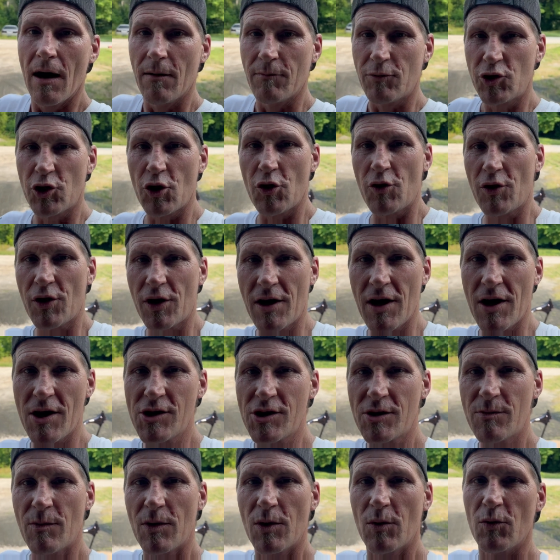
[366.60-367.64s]
I'm sure the
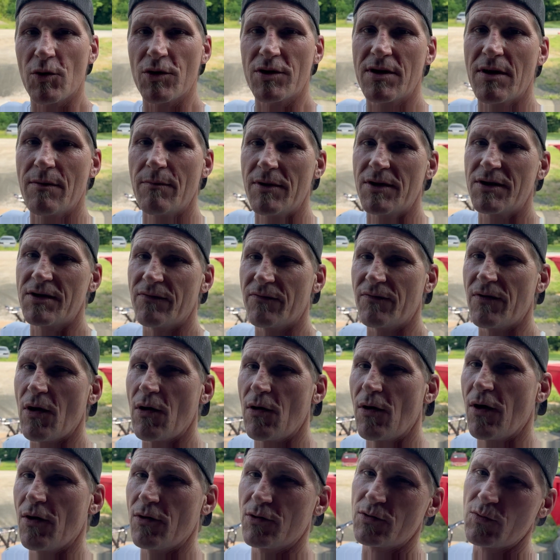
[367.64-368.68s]
customer will send me some
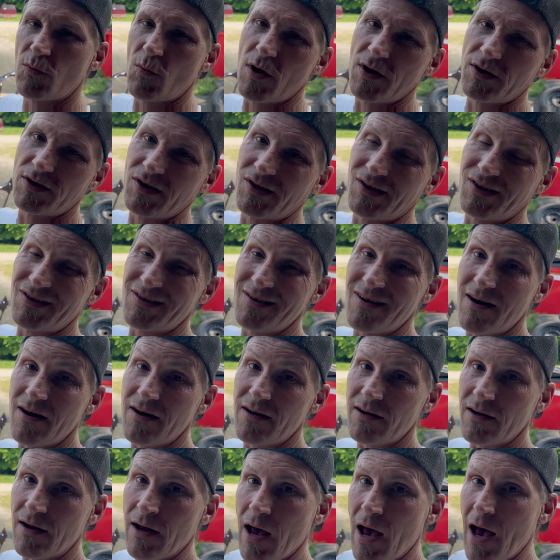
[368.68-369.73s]
photos once it's
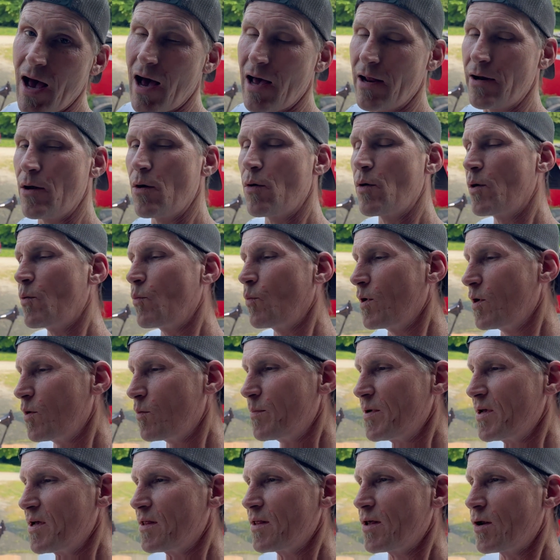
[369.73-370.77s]
done. I know it will
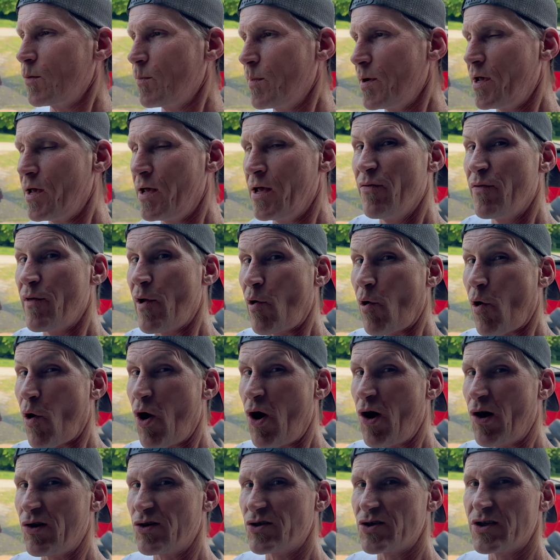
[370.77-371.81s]
be a little bit. There
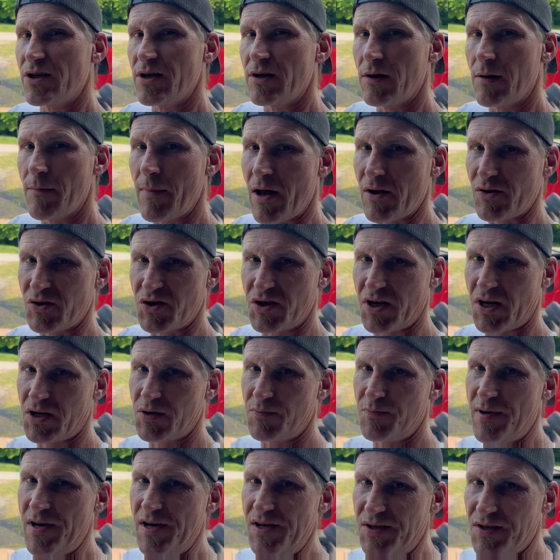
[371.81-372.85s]
are still about 6
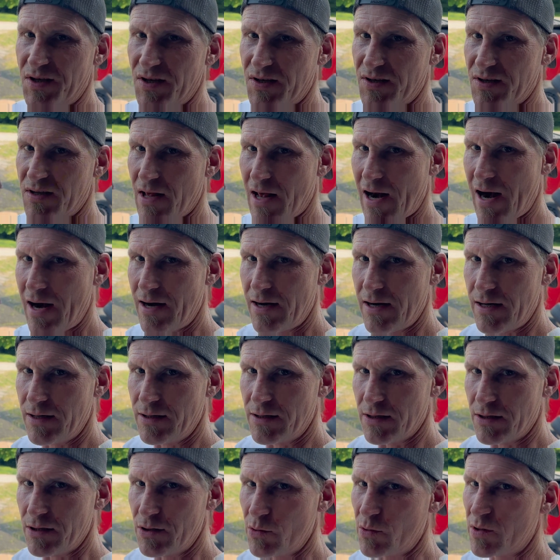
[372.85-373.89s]
pieces that I need
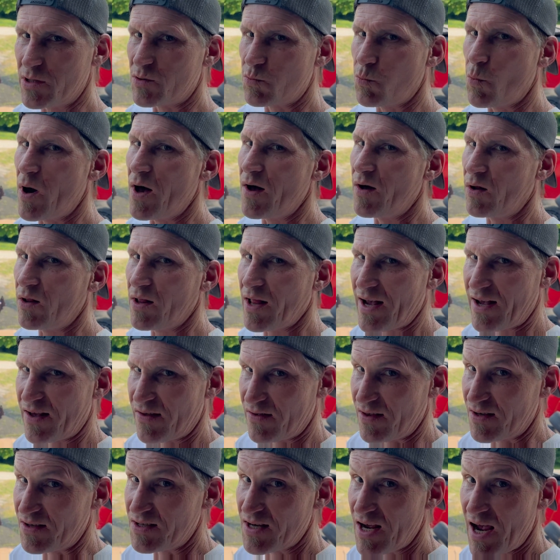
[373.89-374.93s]
to do as well, like
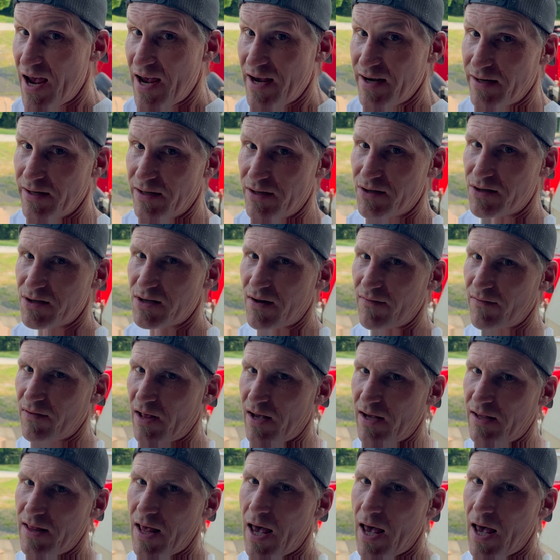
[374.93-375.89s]
the tank and stuff like